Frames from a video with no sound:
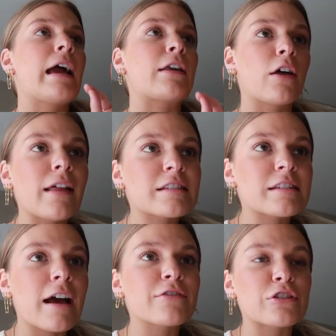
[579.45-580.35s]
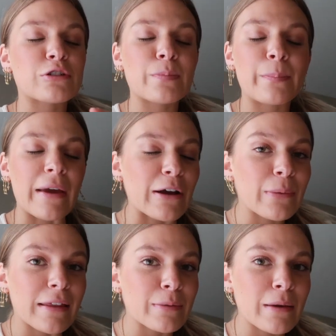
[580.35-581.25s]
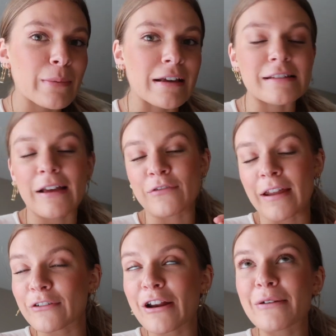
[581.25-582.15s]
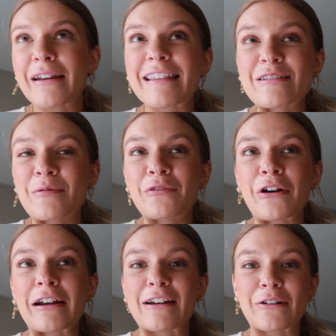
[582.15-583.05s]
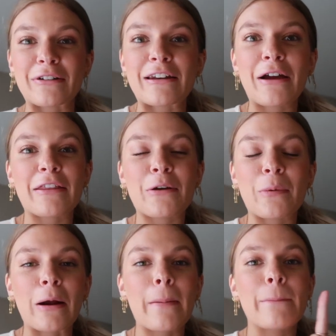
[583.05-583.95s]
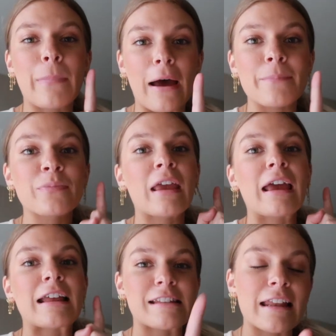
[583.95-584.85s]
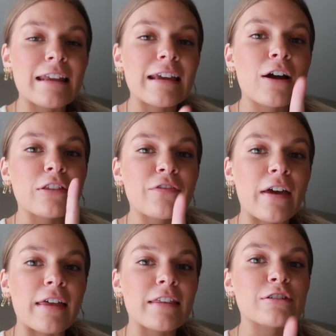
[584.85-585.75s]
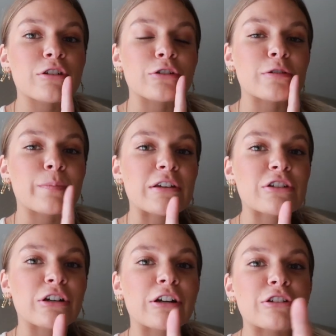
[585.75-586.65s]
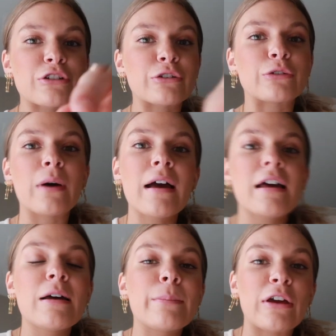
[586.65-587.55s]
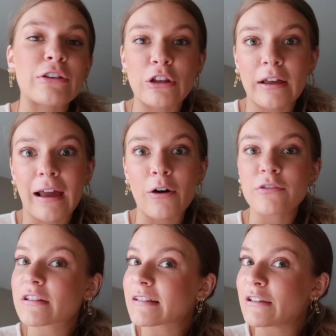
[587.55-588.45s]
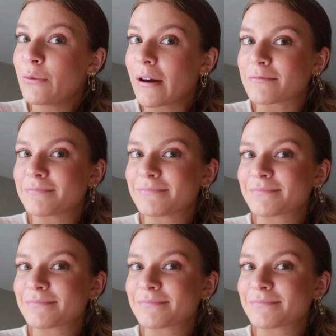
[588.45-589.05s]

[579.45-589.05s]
and all that stuff so just bear with me because i've never done one of these before and i don't really know how they work but it's ending on the 5th so just be sure to be on the lookout to see who won